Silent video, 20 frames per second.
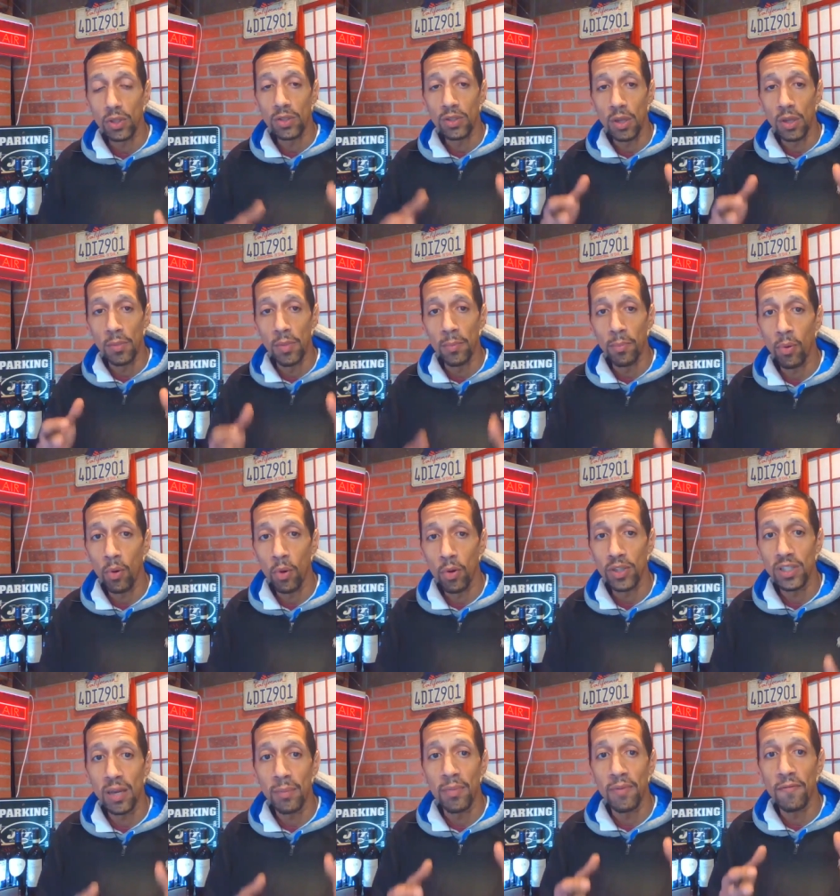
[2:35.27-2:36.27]
Some employees
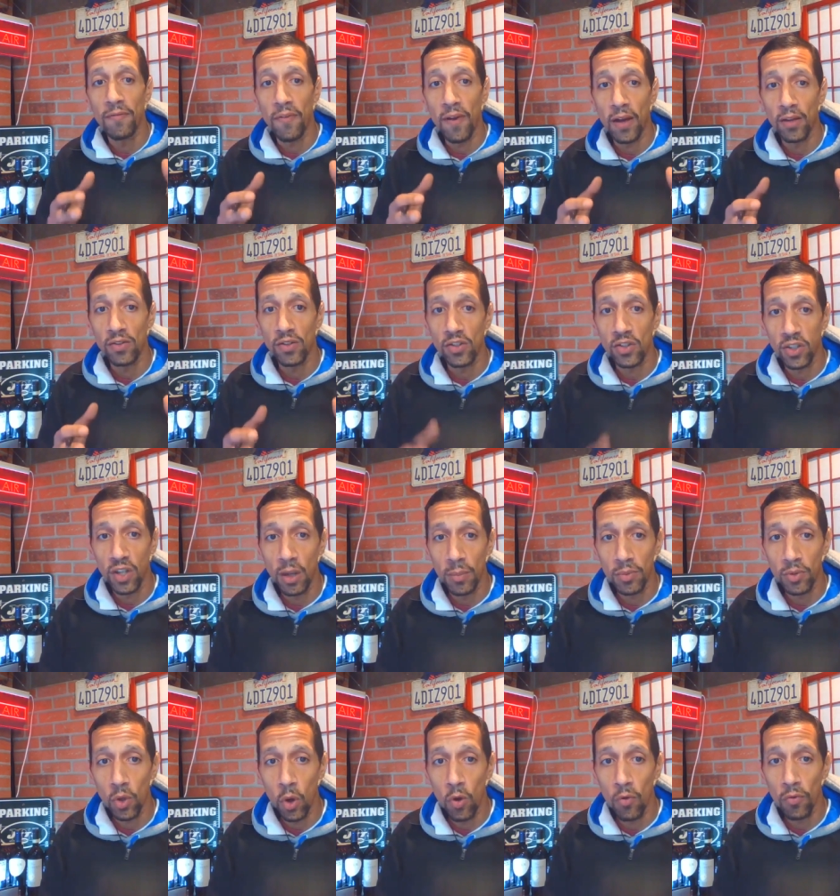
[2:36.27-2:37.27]
have been found
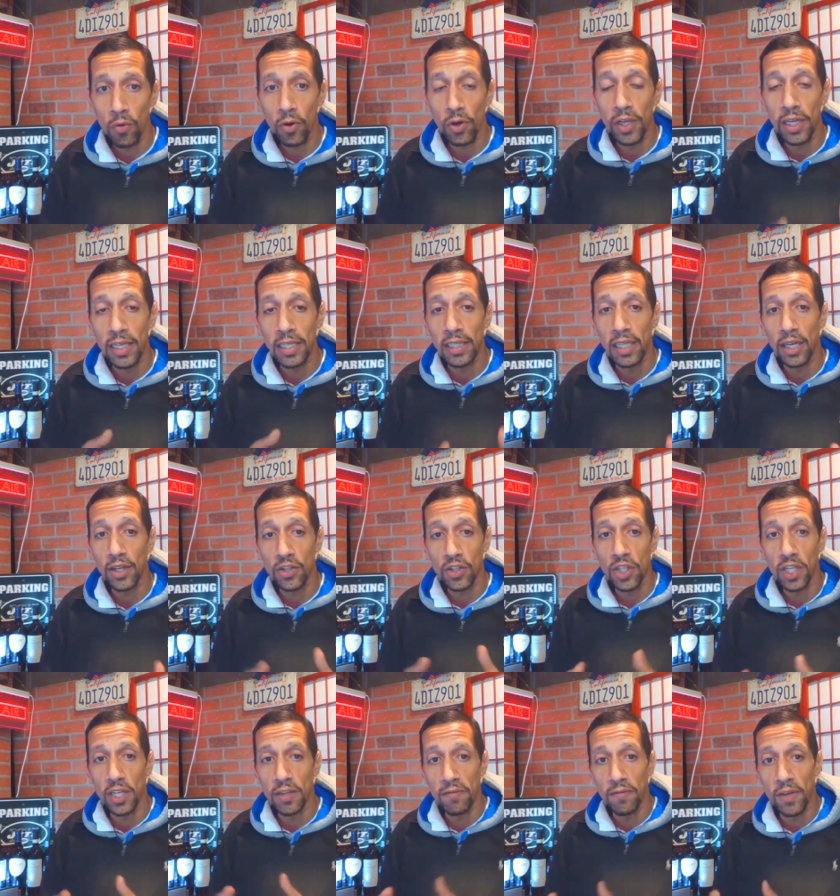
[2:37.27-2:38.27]
slumped over in their
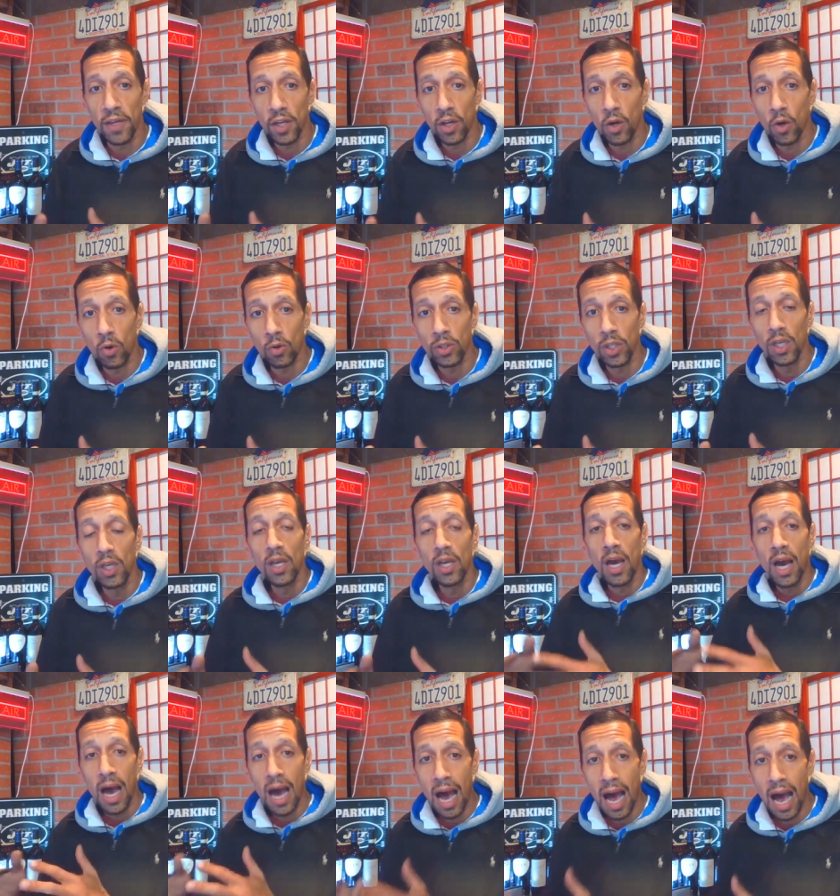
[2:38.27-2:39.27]
city vehicles,
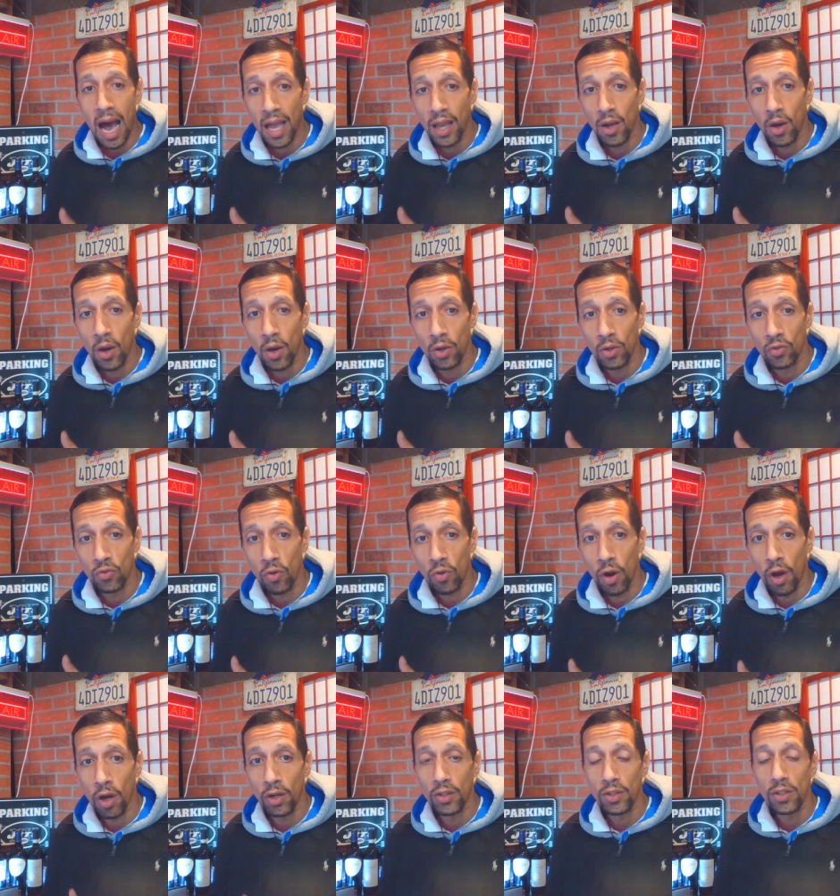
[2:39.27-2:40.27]
high on
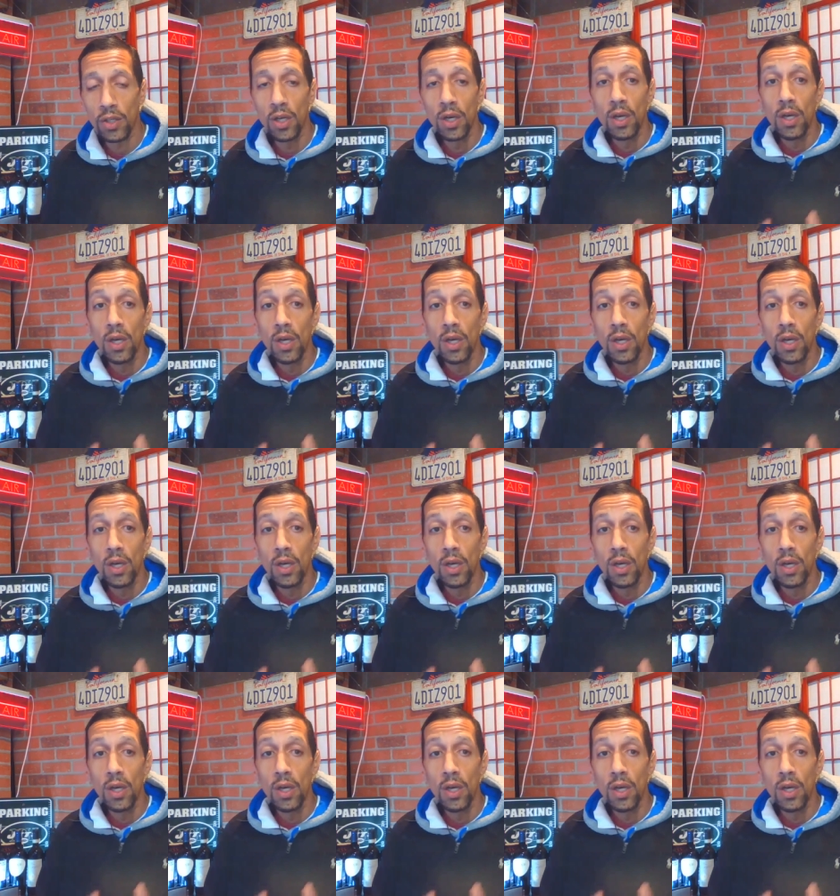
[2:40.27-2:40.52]
drugs.